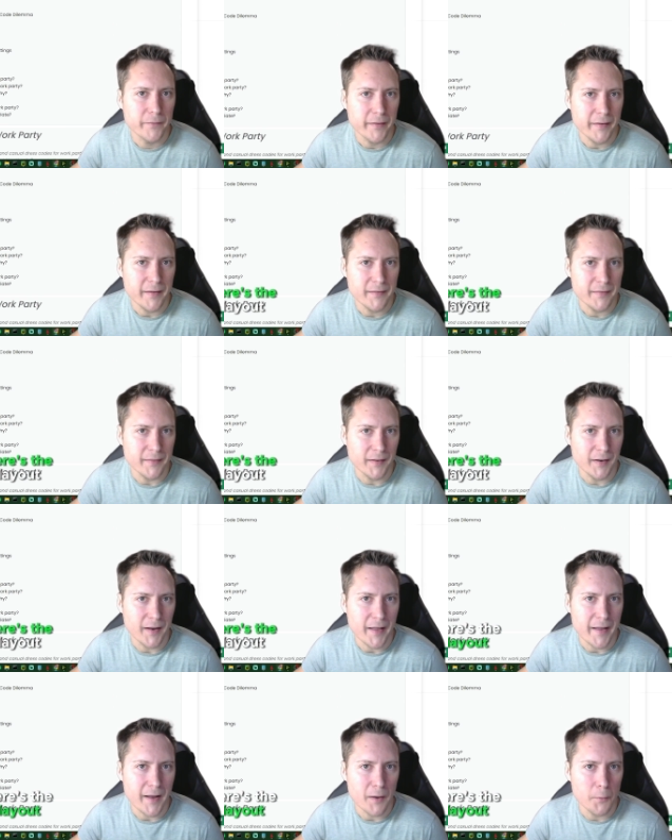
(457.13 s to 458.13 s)
Here's the
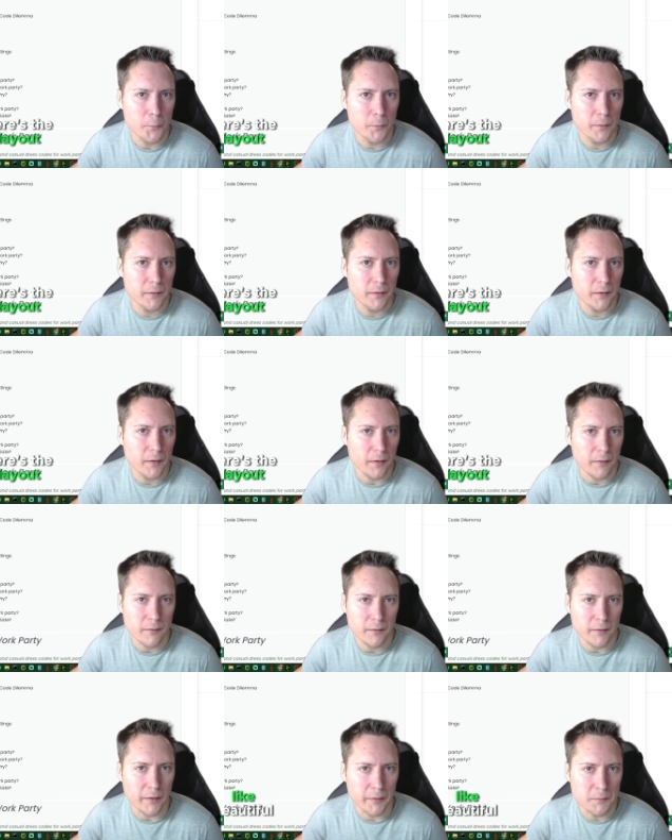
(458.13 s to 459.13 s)
layout.
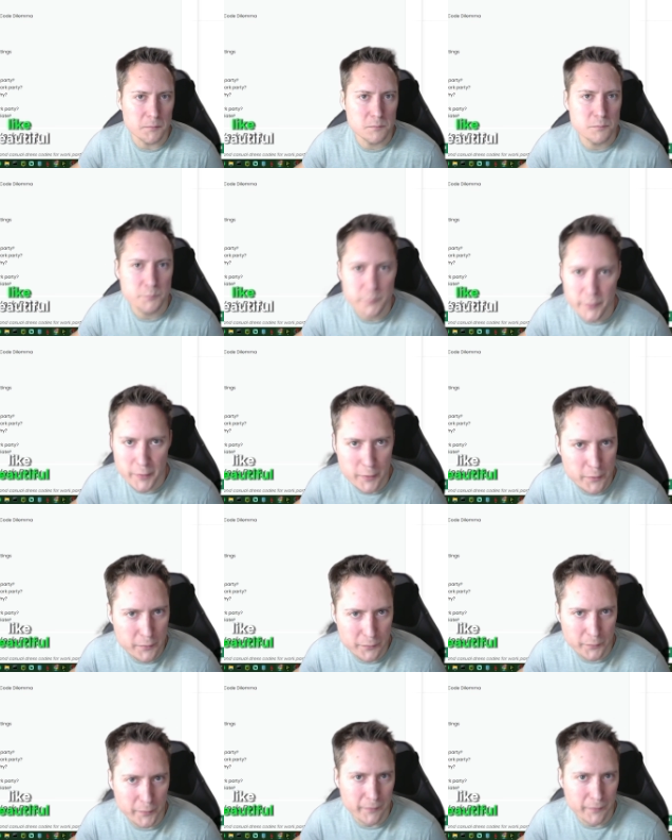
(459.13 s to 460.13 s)
Like,
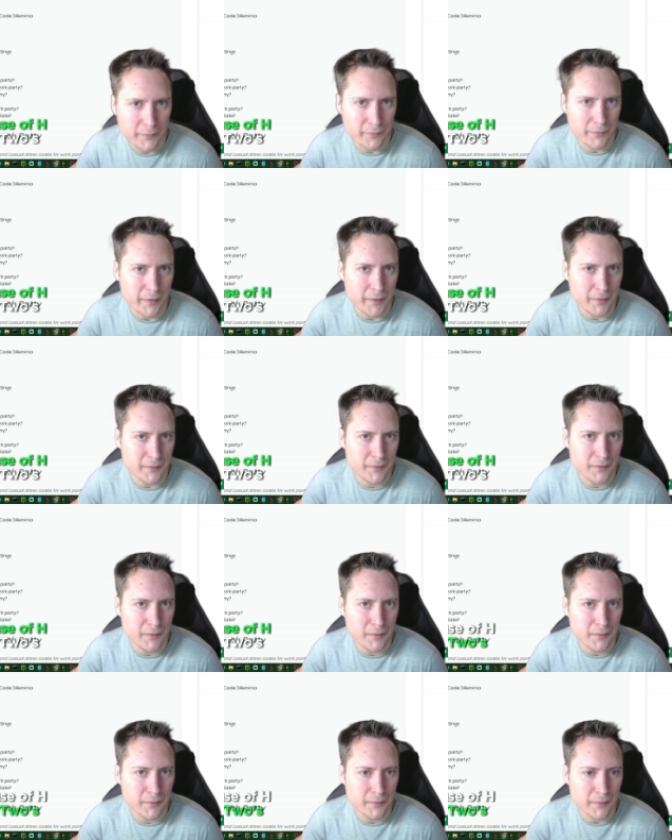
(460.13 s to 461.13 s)
beautiful use of
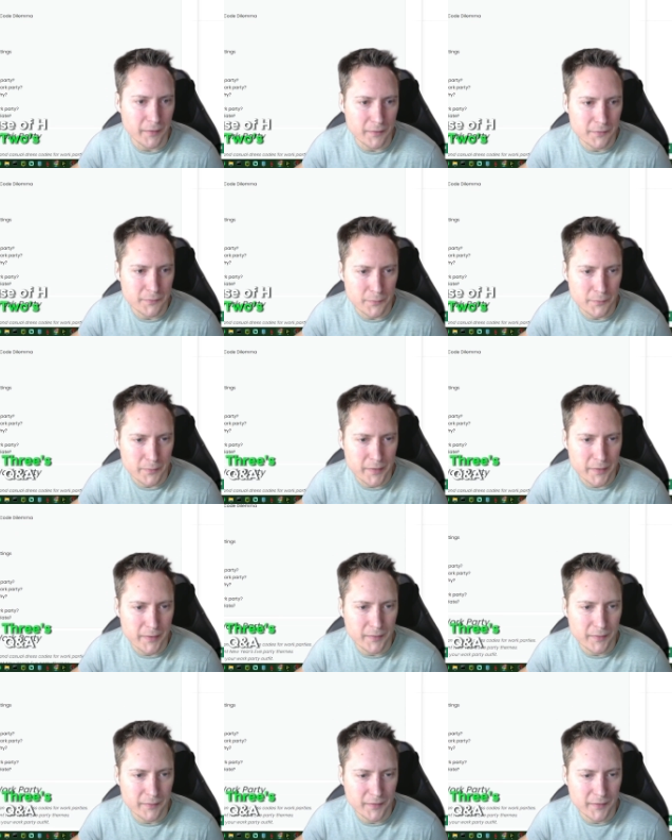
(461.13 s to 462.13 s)
H2s,
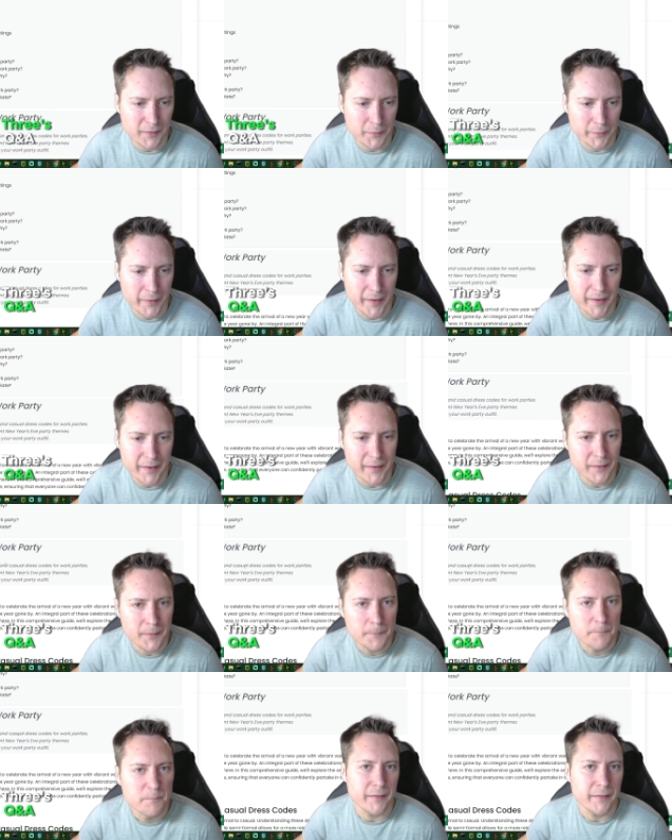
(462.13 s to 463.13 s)
H3s, Q&A.
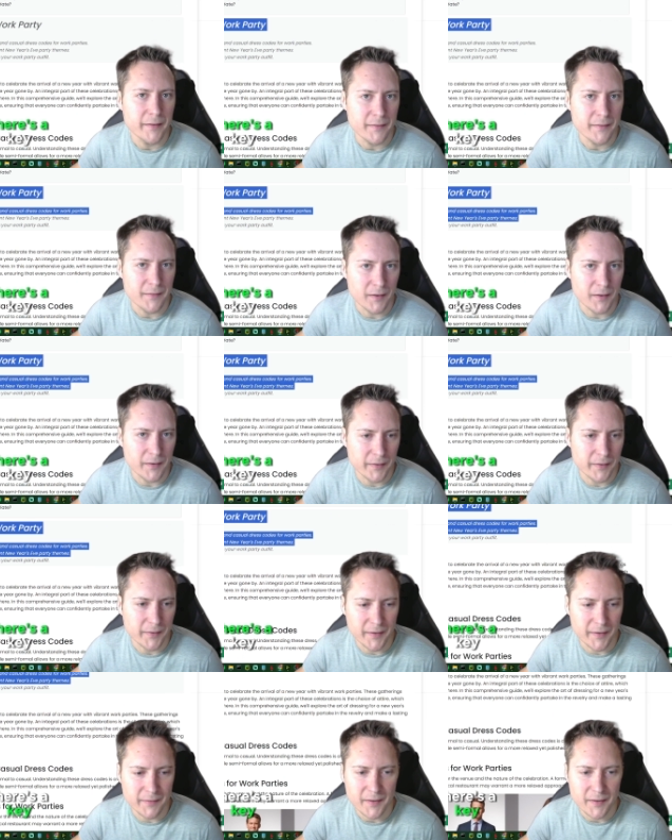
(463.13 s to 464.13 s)
There's our
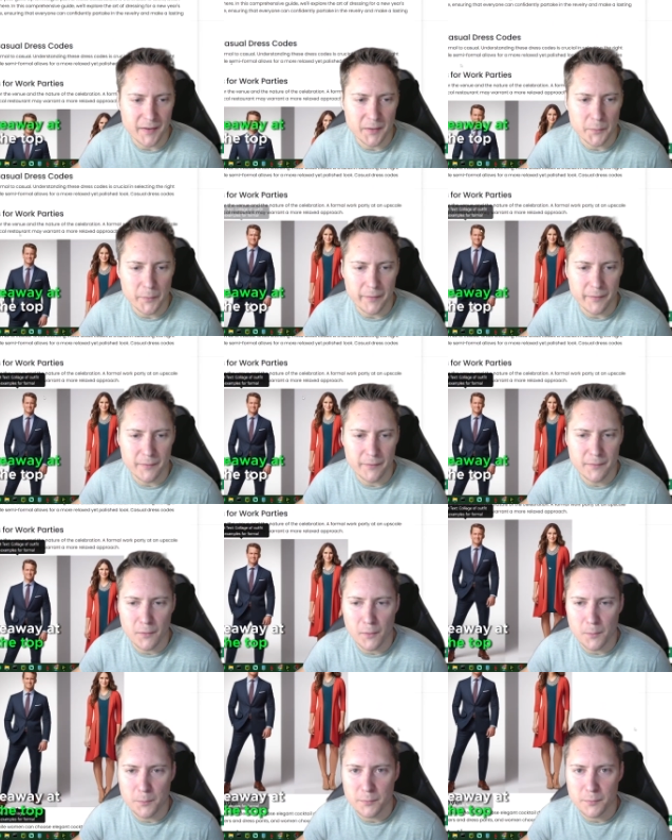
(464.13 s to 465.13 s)
key takeaway at the
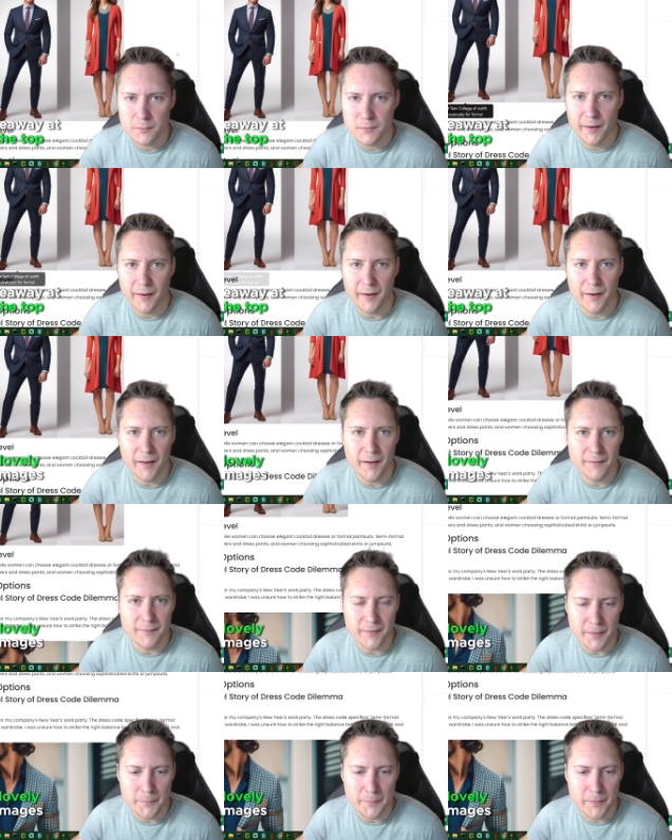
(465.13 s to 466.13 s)
top.
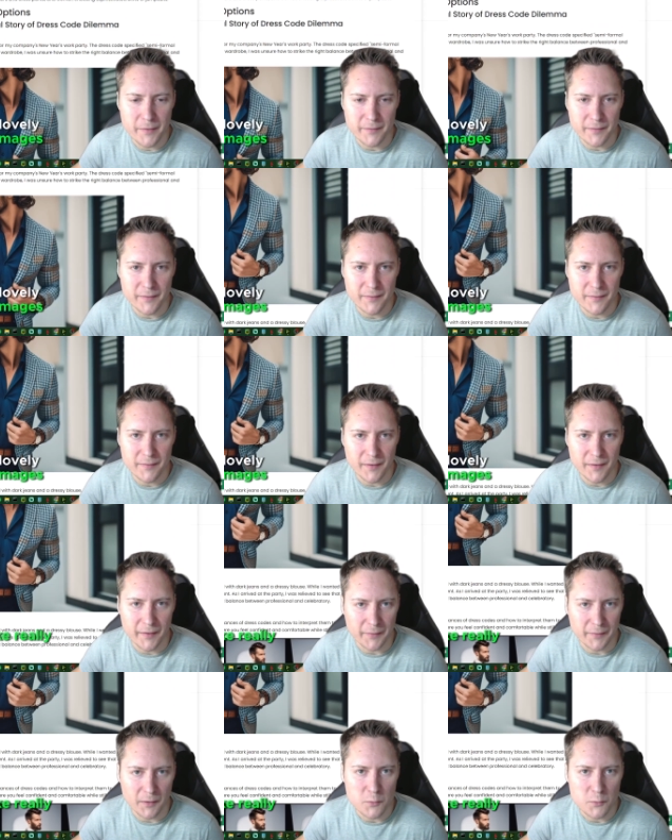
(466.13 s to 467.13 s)
Lovely images,
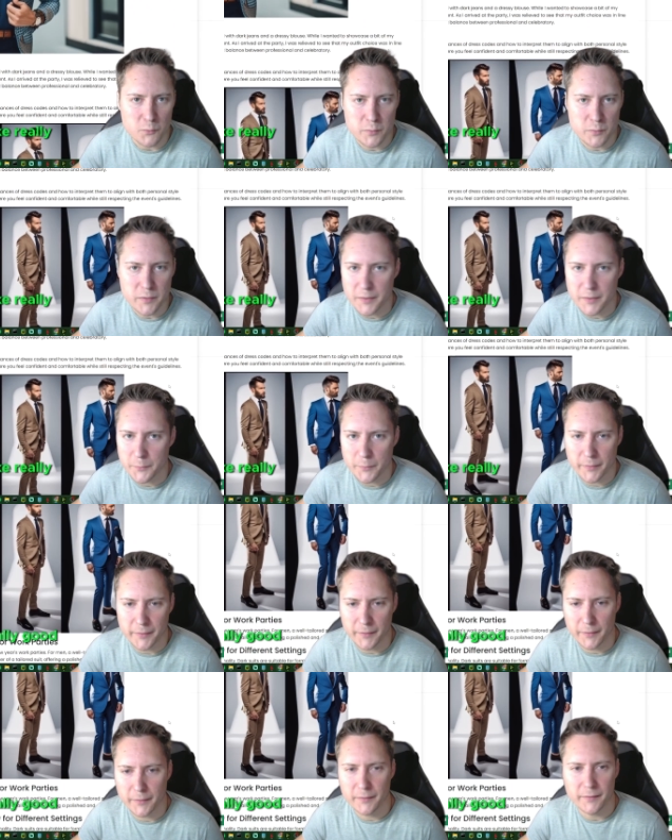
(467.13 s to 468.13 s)
like, really, really
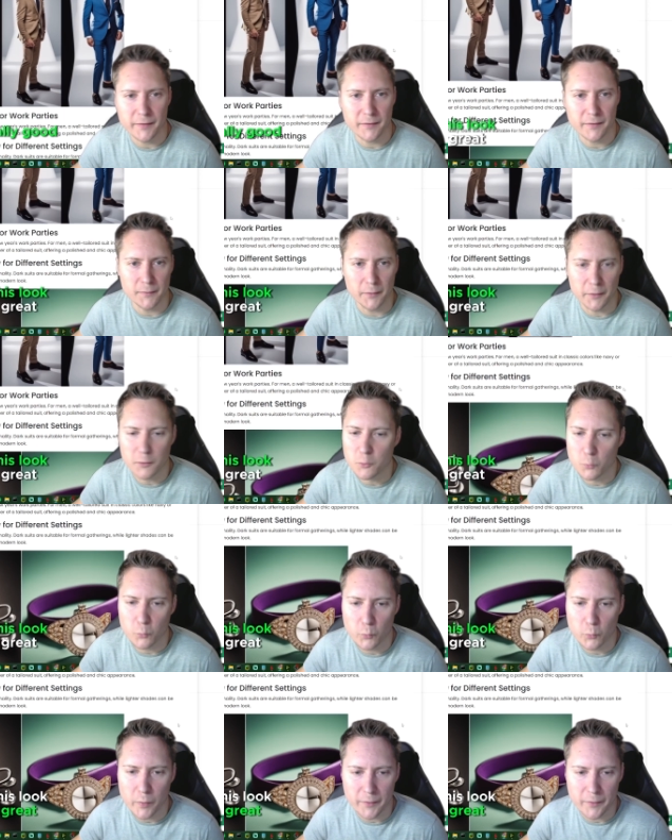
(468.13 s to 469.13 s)
good. This will look
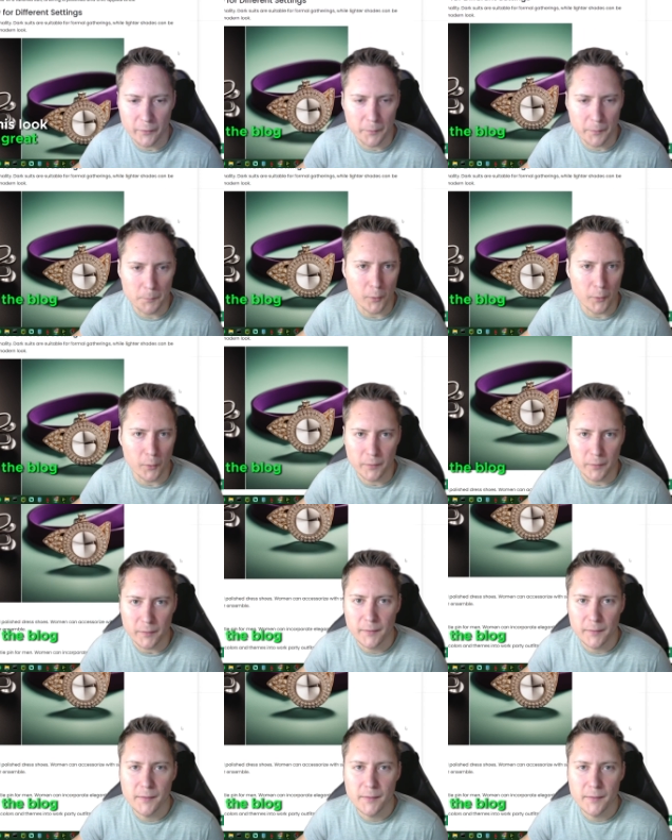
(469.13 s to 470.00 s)
great on the blog.